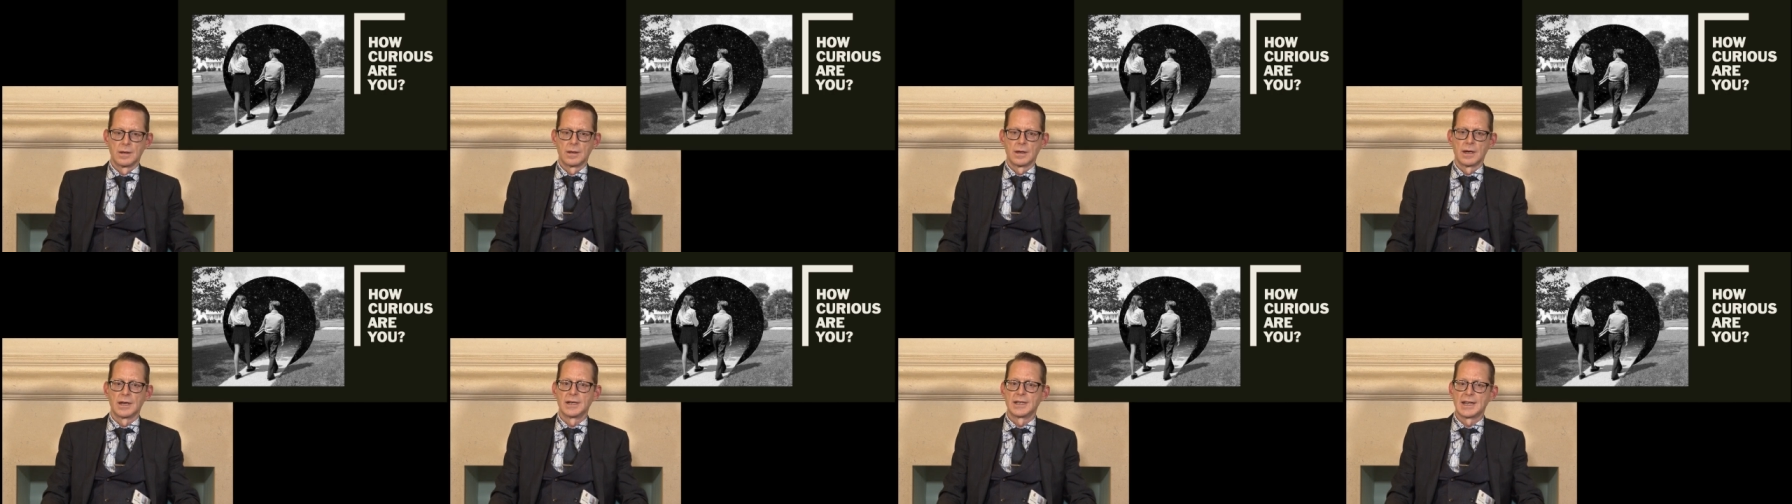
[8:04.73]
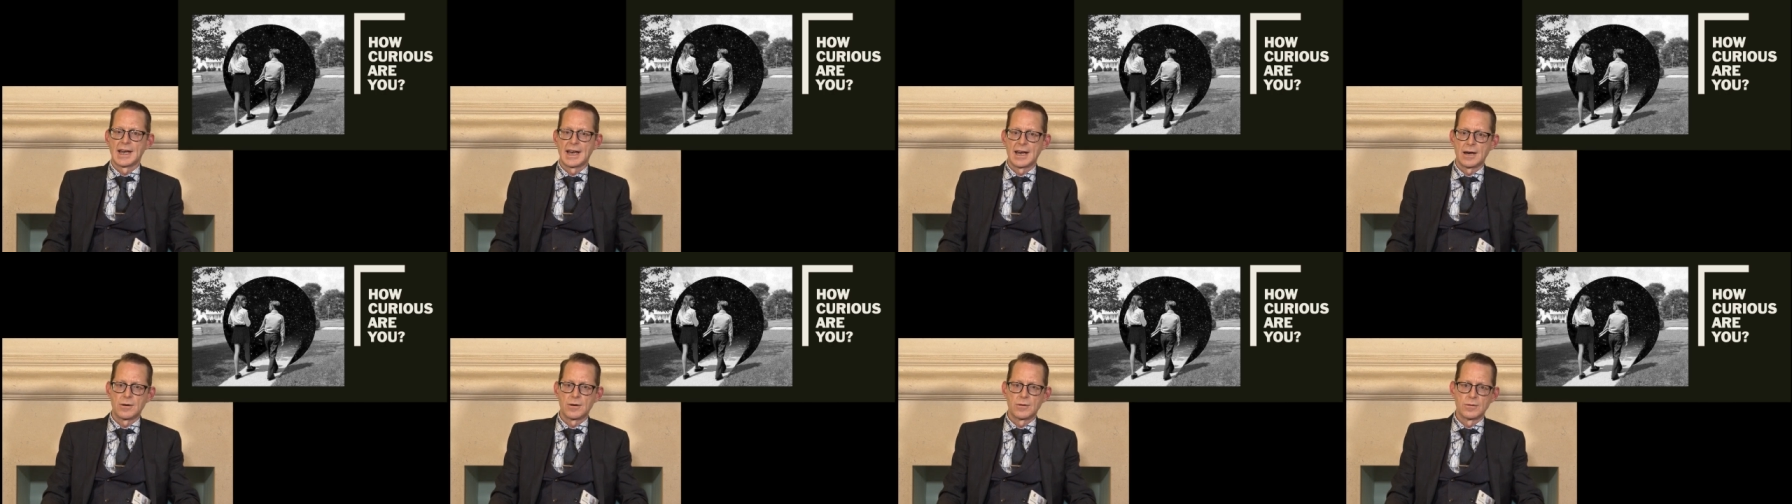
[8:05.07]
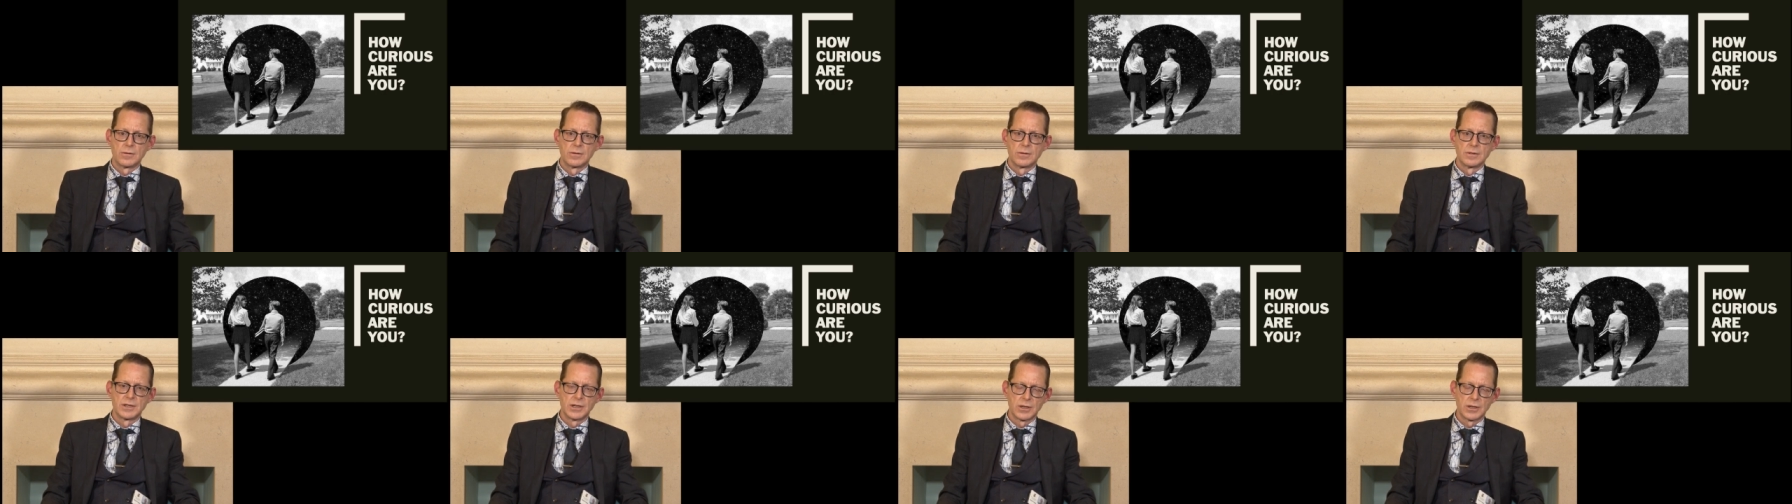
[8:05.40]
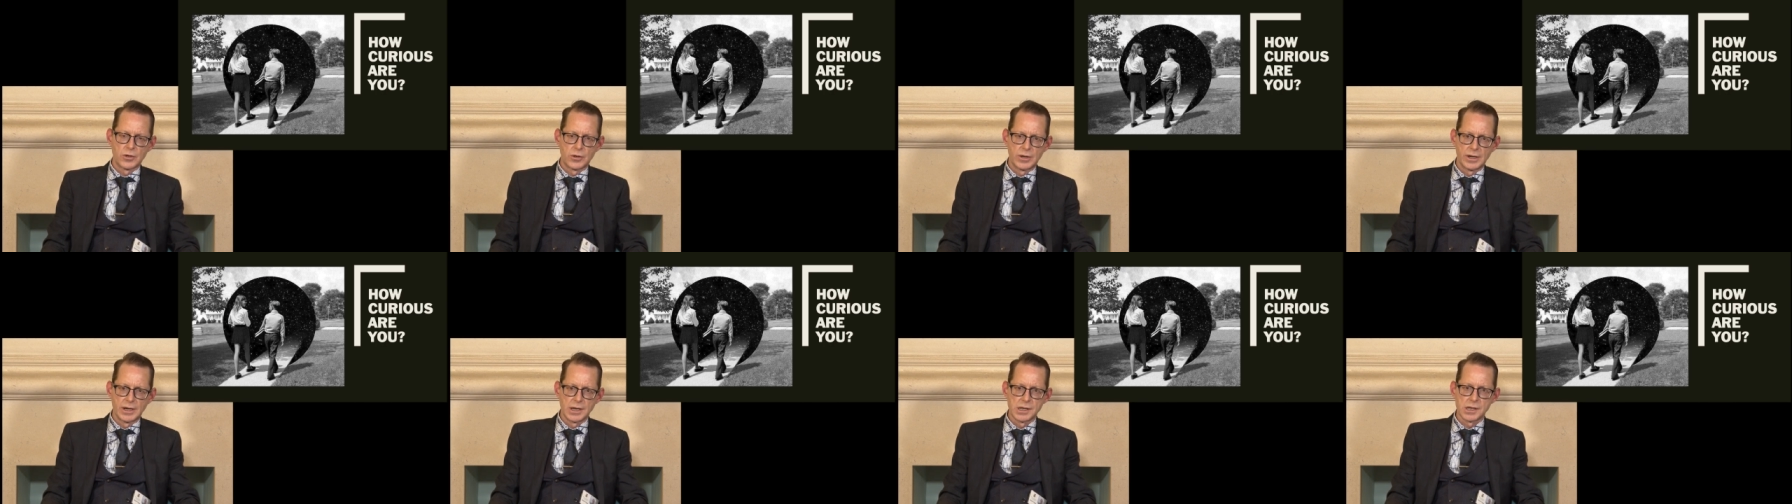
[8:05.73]
and how to
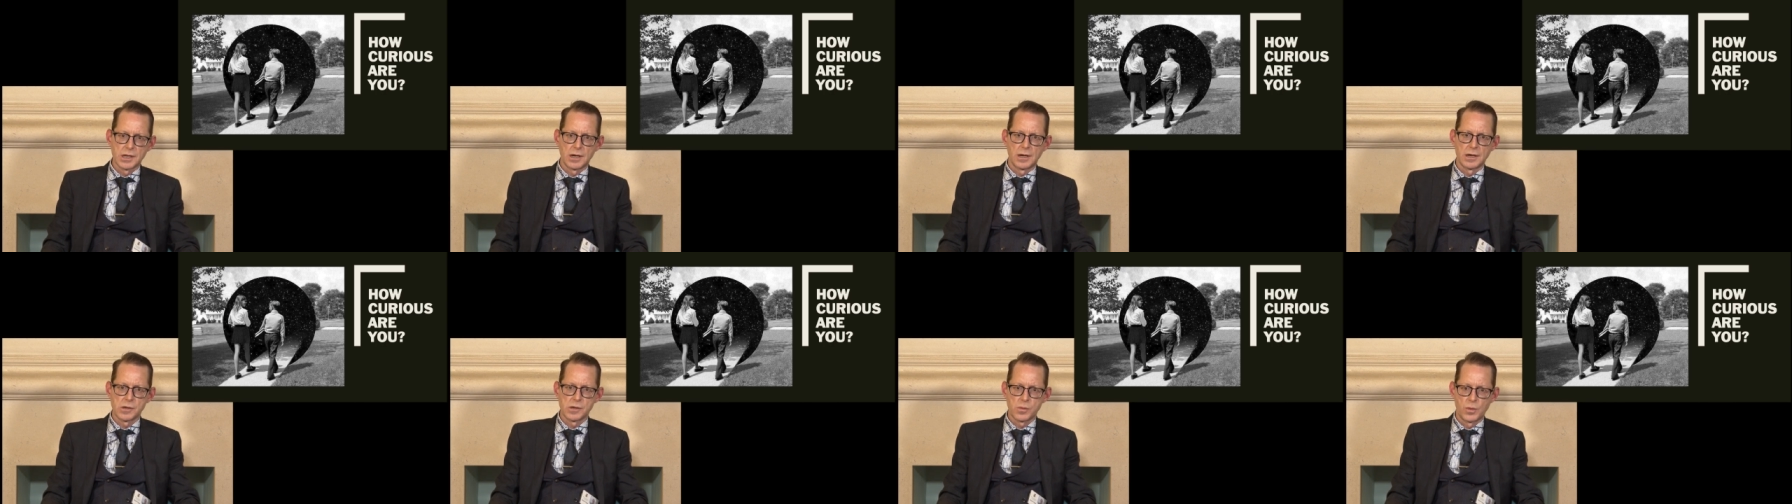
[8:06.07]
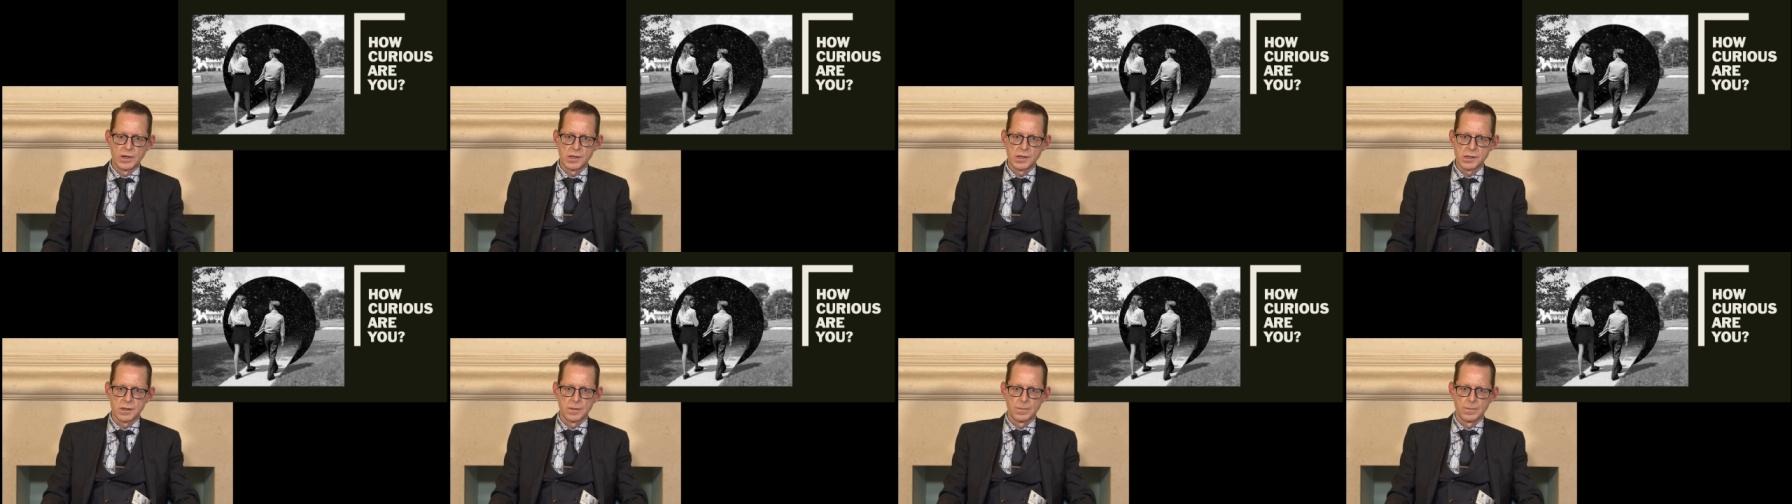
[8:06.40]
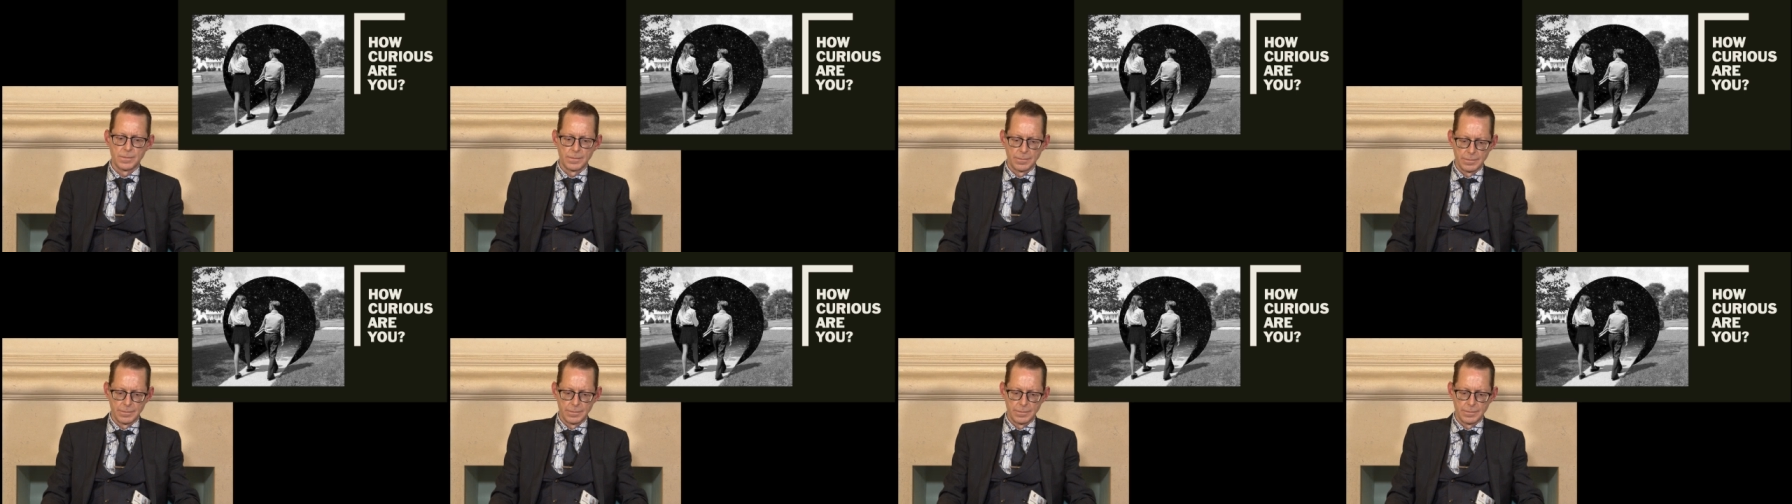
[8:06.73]
criticize wisdom.